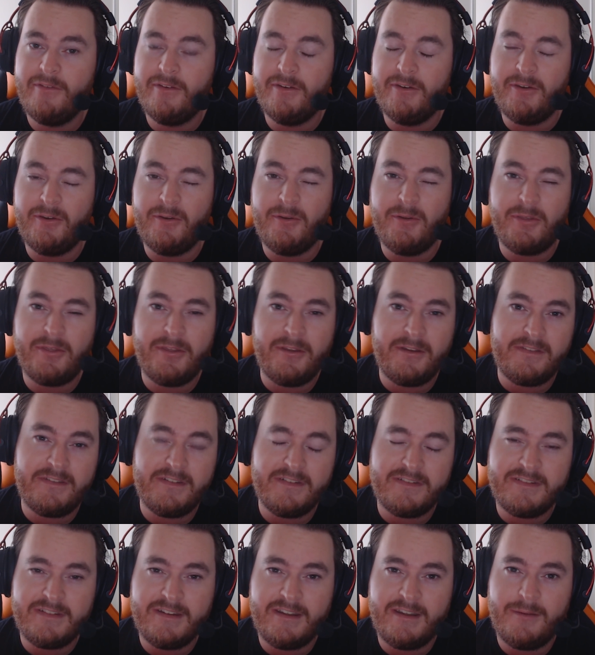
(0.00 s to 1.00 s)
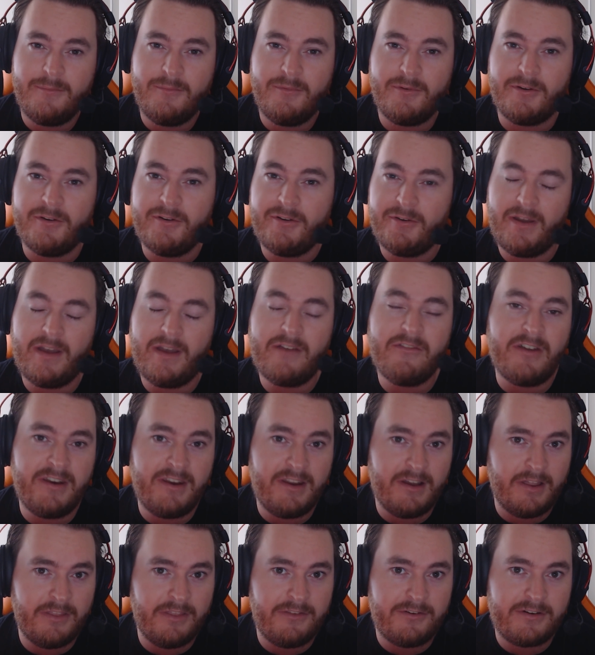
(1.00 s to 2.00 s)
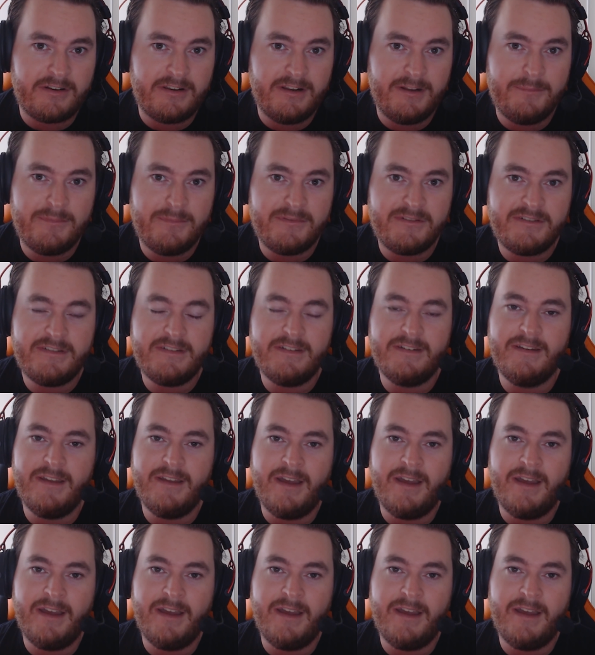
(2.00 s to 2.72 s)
Do you think the same, or do you have any other clips